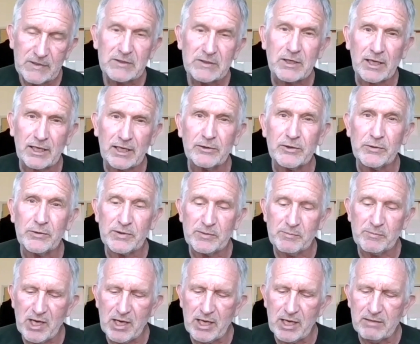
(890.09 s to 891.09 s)
talking to his
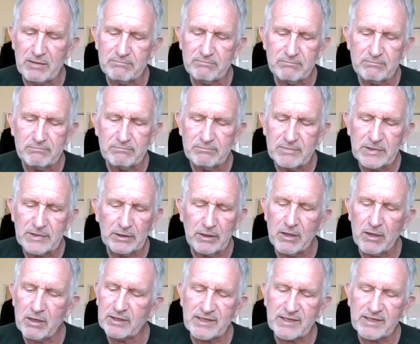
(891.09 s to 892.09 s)
mom.
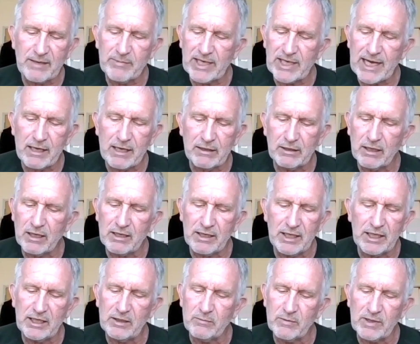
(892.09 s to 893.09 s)
Long as I'm an outlaw
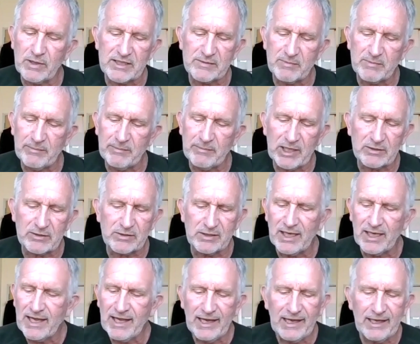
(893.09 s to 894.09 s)
anyways, maybe I
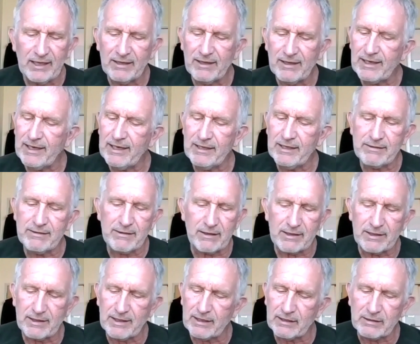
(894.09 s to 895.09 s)
should, hell, I ain't
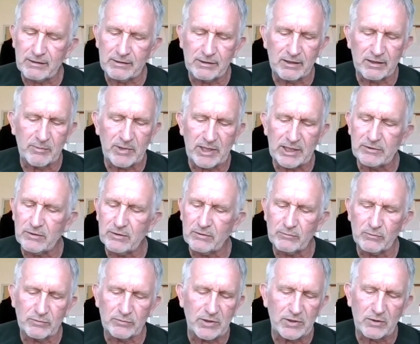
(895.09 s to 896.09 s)
thought it out clear, Ma.
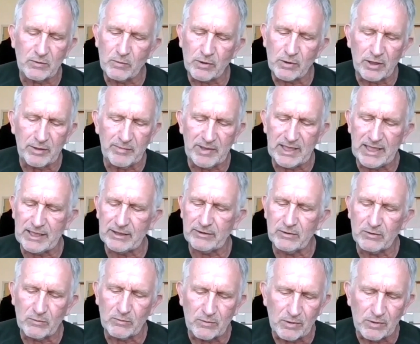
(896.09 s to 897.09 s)
Don't worry me now.
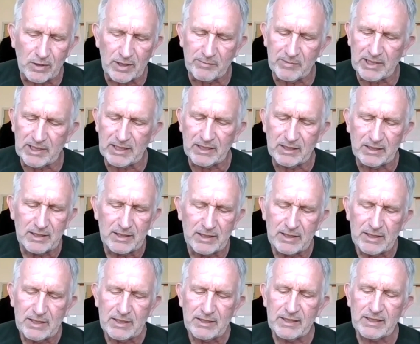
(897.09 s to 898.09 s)
Don't worry me.
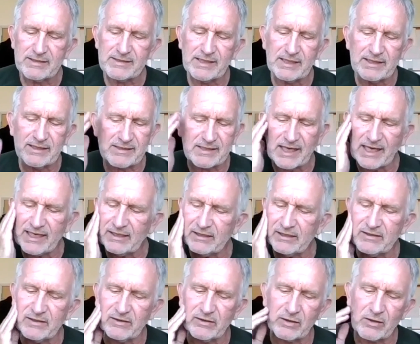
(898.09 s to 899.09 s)
They sat
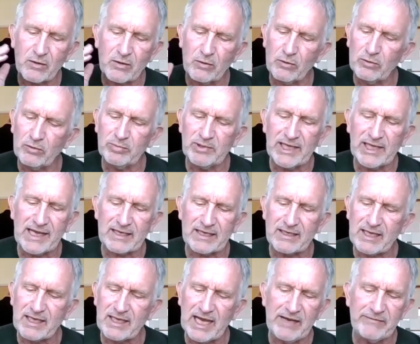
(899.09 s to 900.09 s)
silent in the coal black
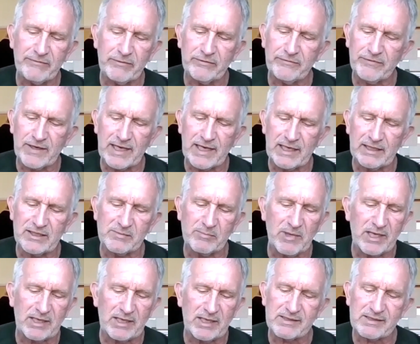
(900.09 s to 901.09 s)
cave of vines.
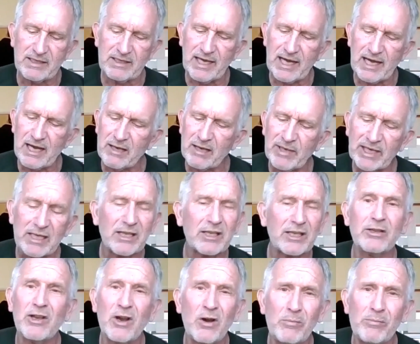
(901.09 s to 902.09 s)
Ma said, how am I going
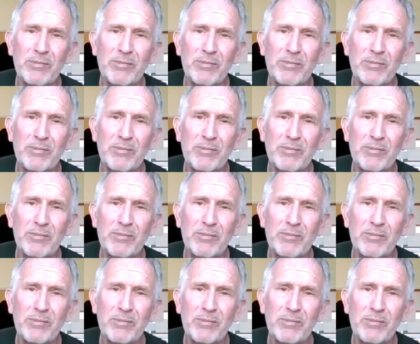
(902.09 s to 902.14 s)
to know